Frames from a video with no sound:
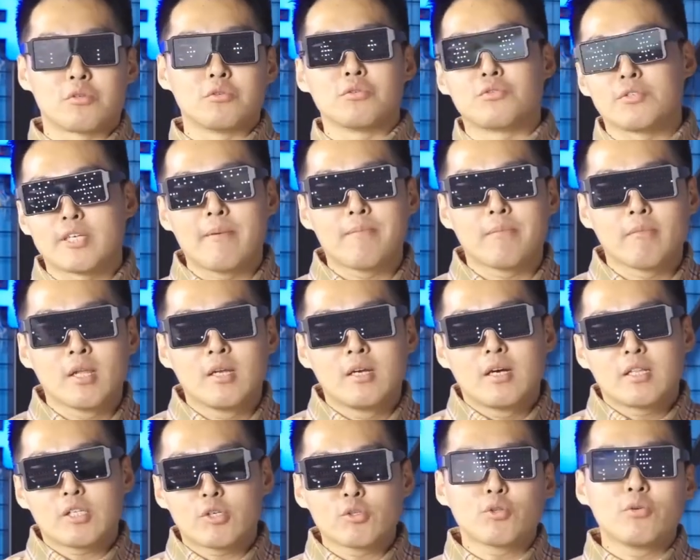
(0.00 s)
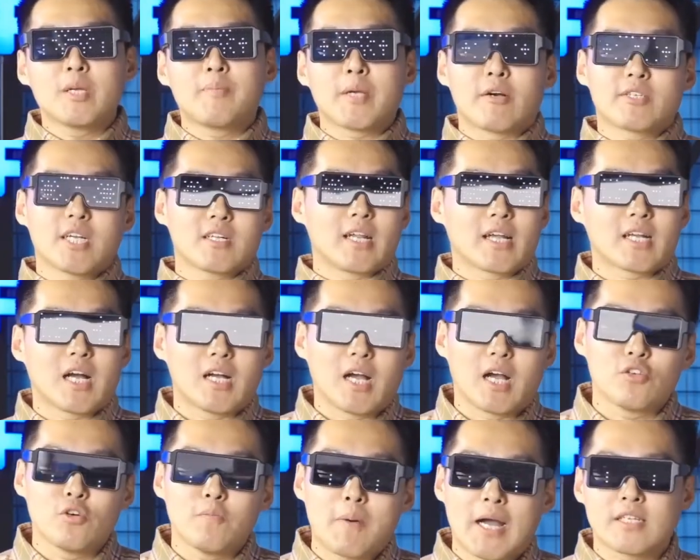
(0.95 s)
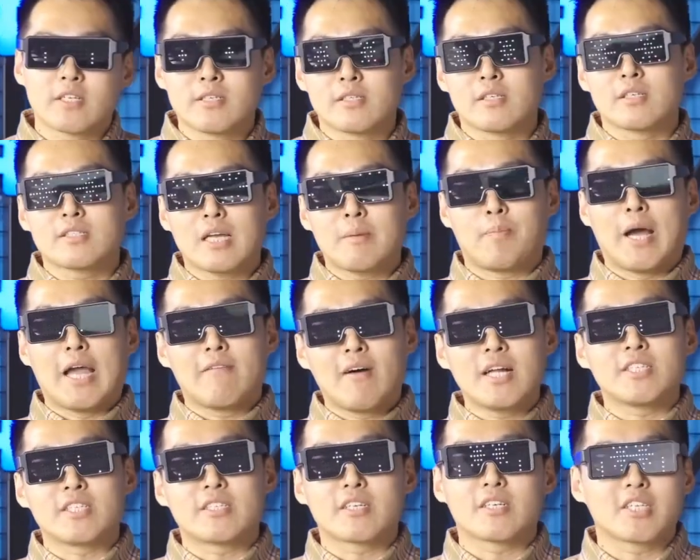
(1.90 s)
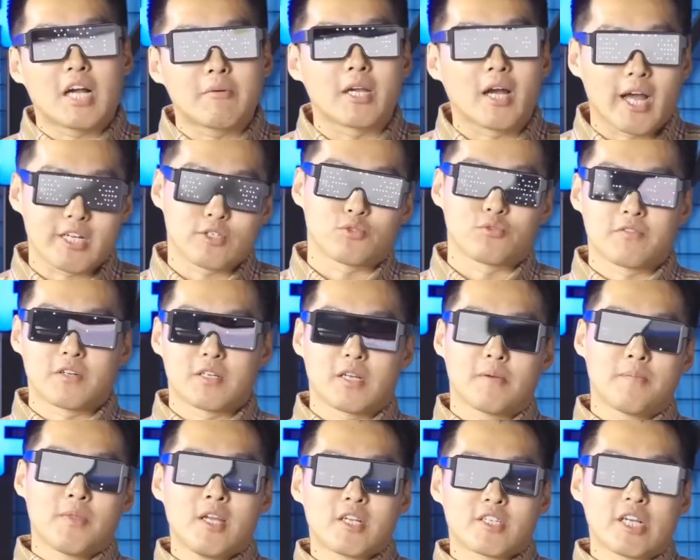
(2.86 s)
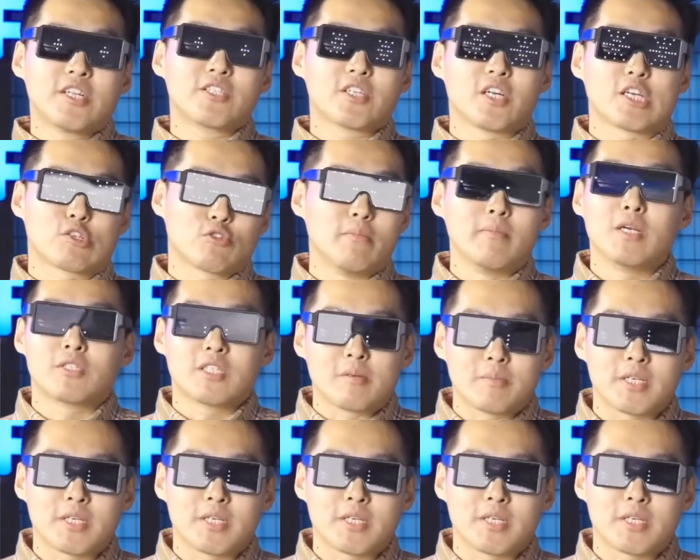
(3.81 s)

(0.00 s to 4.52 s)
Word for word: It can even be said that there are no competitors. I wonder if it can be made